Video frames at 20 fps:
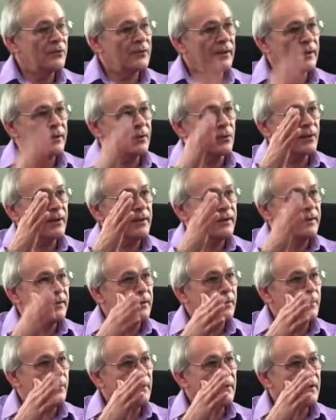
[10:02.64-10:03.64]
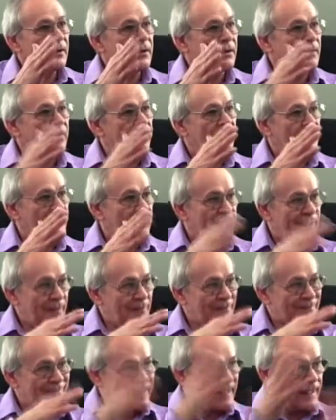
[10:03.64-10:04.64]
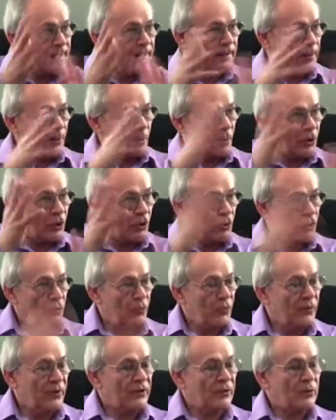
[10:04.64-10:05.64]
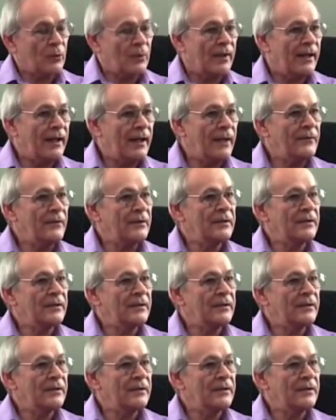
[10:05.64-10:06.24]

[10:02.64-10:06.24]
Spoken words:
like right in the middle of them saying they were going to do this and what have you.